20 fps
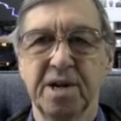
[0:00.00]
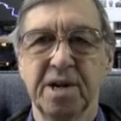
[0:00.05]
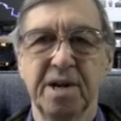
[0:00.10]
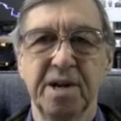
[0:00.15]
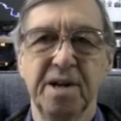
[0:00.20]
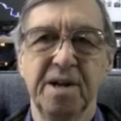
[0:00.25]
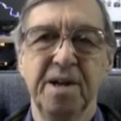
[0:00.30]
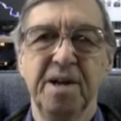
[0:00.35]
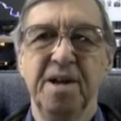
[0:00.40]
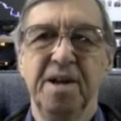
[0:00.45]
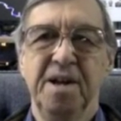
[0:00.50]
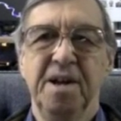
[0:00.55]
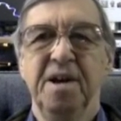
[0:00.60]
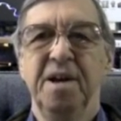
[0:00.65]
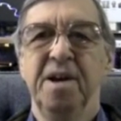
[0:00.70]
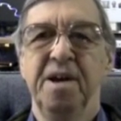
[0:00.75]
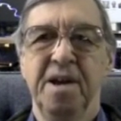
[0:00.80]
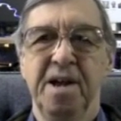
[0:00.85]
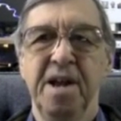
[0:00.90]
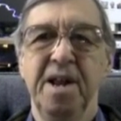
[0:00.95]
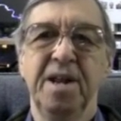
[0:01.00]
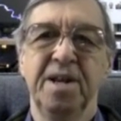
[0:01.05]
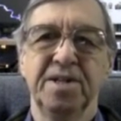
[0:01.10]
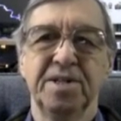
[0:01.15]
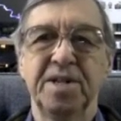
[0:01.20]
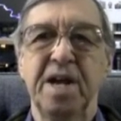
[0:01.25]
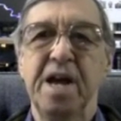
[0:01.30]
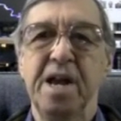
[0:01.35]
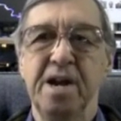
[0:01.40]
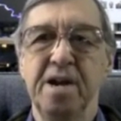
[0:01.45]
I get
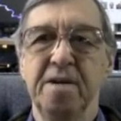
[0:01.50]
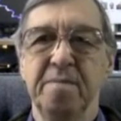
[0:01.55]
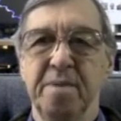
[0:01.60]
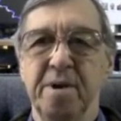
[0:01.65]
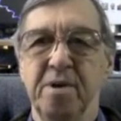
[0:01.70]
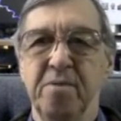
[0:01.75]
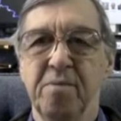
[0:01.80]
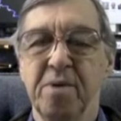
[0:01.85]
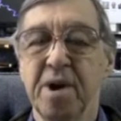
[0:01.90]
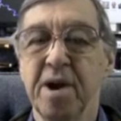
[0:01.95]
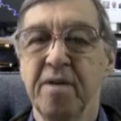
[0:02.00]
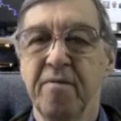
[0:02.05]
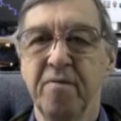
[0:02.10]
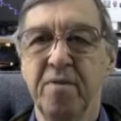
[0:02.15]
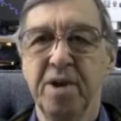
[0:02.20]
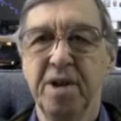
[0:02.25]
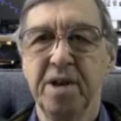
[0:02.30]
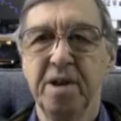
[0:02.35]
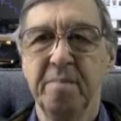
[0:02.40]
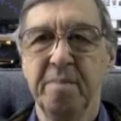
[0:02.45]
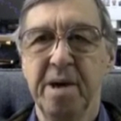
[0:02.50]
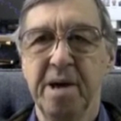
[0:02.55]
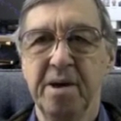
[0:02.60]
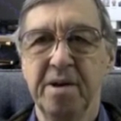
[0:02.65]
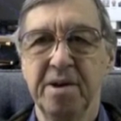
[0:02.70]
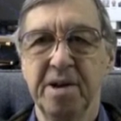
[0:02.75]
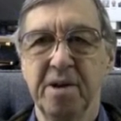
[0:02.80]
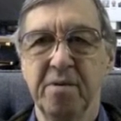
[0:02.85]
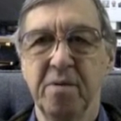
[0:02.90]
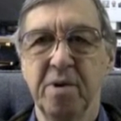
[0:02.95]
excited about what I've written
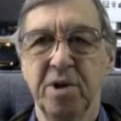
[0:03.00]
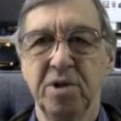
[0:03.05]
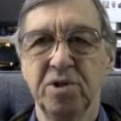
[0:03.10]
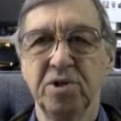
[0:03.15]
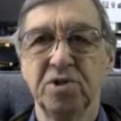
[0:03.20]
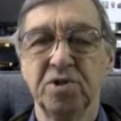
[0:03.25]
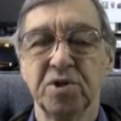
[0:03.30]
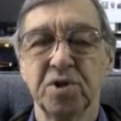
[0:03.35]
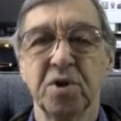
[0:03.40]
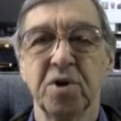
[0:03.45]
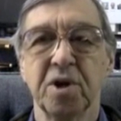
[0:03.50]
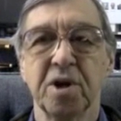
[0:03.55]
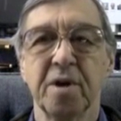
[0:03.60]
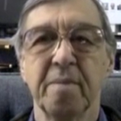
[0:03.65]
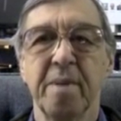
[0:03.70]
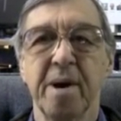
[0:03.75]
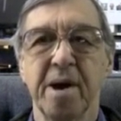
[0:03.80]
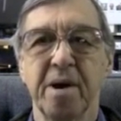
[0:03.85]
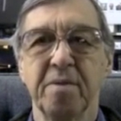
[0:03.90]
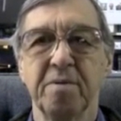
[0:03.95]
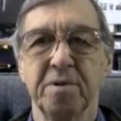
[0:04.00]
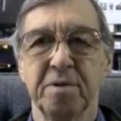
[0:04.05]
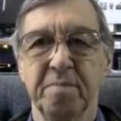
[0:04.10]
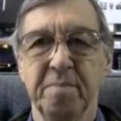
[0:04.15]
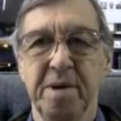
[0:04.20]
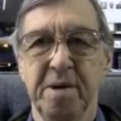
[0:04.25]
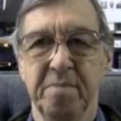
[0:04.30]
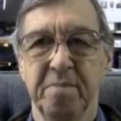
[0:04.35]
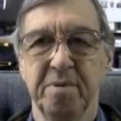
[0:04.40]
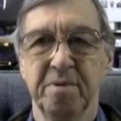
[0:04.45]
about, and I want to just talk about it with
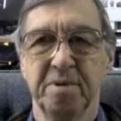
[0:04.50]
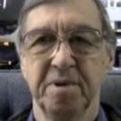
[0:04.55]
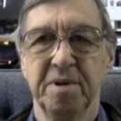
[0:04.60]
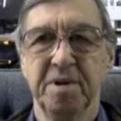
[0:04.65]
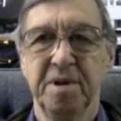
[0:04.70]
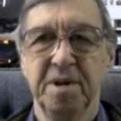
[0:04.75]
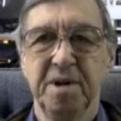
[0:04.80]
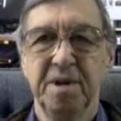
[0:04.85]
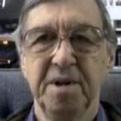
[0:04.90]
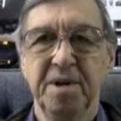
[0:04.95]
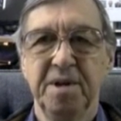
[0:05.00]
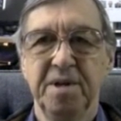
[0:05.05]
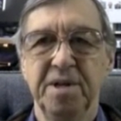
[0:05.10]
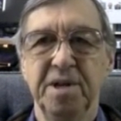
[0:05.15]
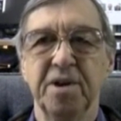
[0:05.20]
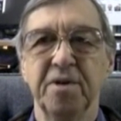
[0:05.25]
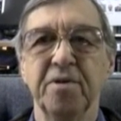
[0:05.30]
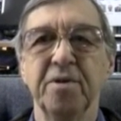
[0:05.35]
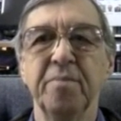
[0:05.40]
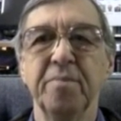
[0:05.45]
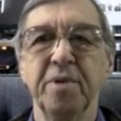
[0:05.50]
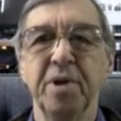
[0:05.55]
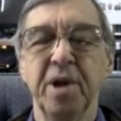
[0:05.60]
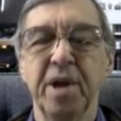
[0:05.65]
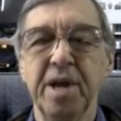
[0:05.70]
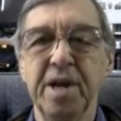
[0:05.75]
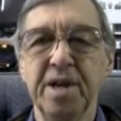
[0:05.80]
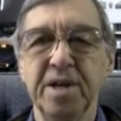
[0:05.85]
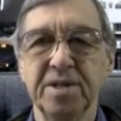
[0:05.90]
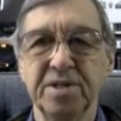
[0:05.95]
people, tell them the
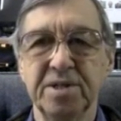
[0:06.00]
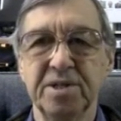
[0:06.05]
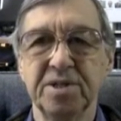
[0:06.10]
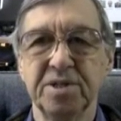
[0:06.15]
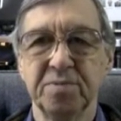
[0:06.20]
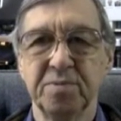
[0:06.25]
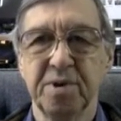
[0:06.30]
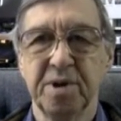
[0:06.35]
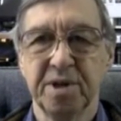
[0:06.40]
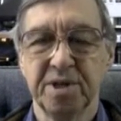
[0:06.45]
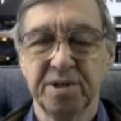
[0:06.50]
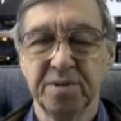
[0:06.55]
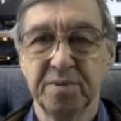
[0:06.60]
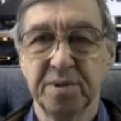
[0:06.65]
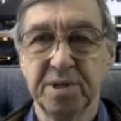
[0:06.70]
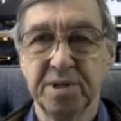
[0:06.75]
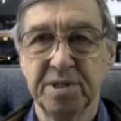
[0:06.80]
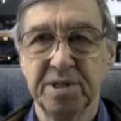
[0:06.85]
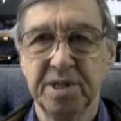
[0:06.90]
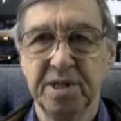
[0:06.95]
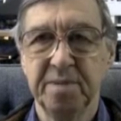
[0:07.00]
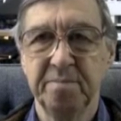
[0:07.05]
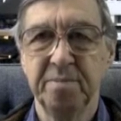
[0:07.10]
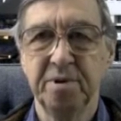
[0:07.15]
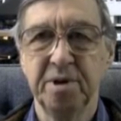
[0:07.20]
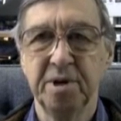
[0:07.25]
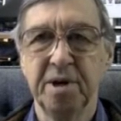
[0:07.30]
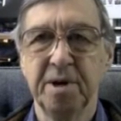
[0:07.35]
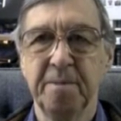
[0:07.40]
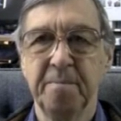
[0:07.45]
latest as well as what's in the
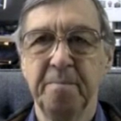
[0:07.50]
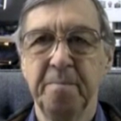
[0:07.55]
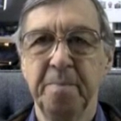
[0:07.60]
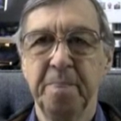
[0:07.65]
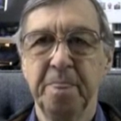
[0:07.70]
book.